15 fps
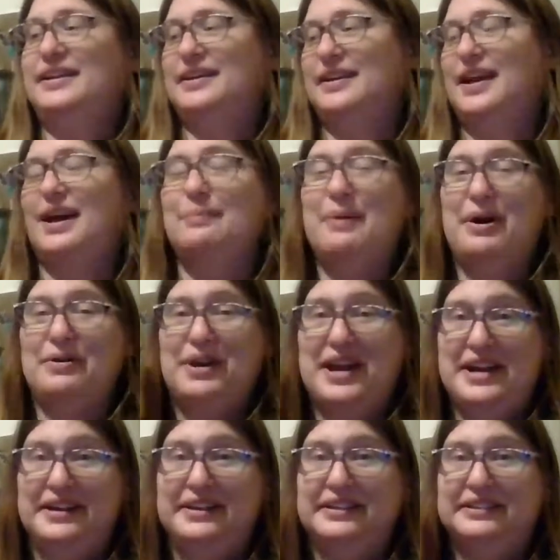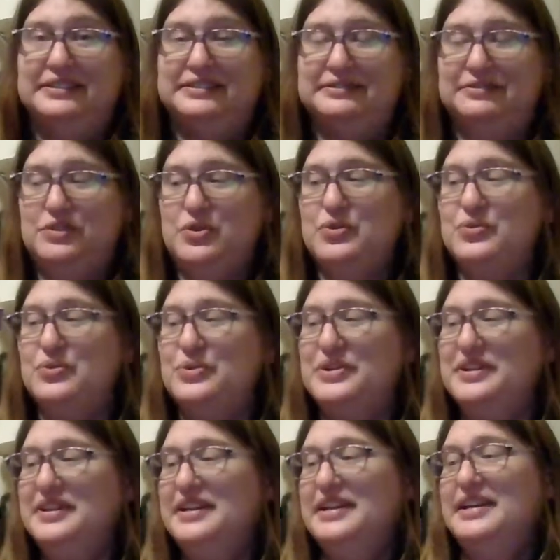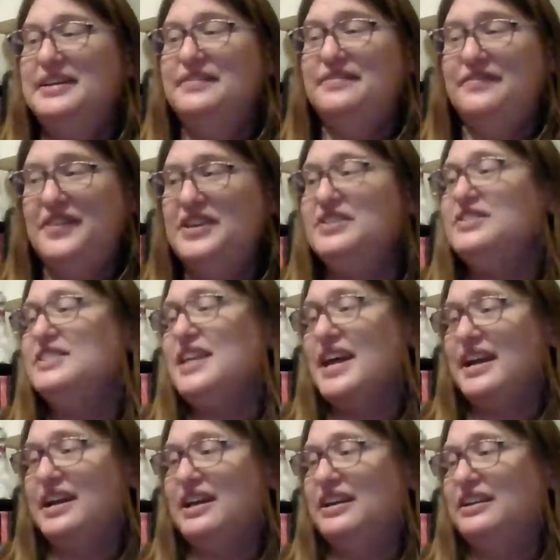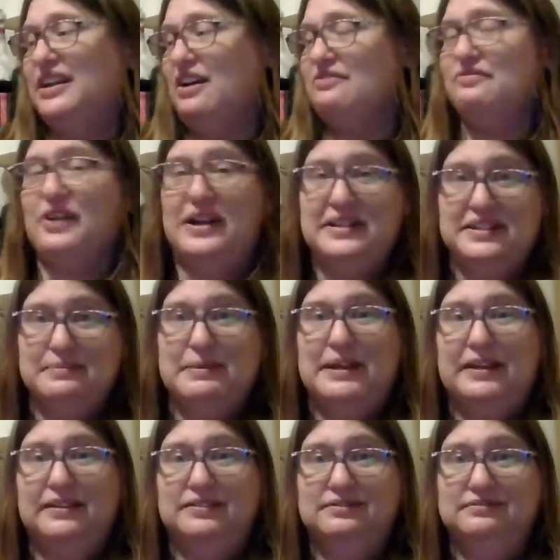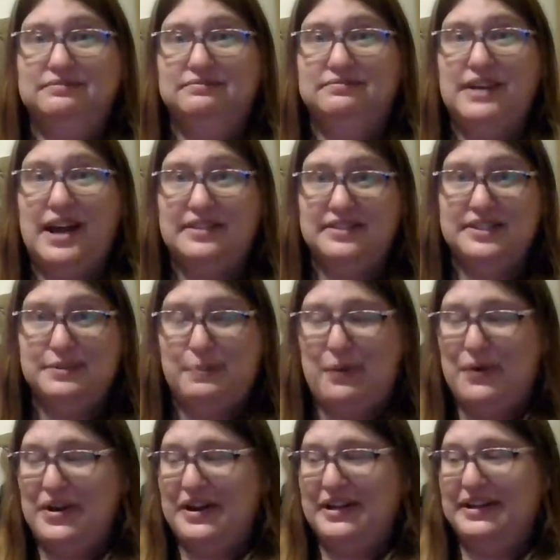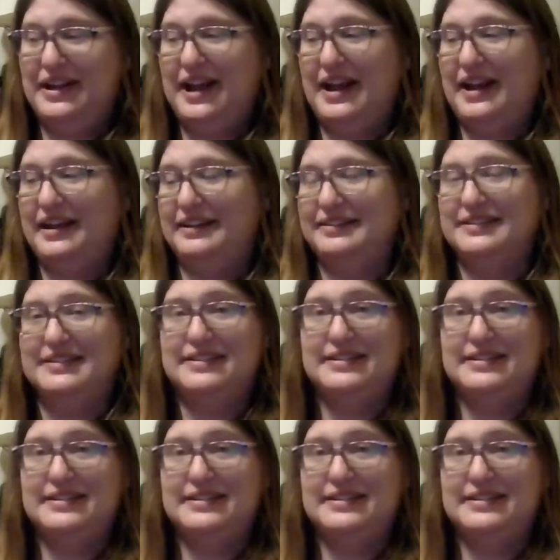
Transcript: about Hannah, who feels like a friend to me at this point. And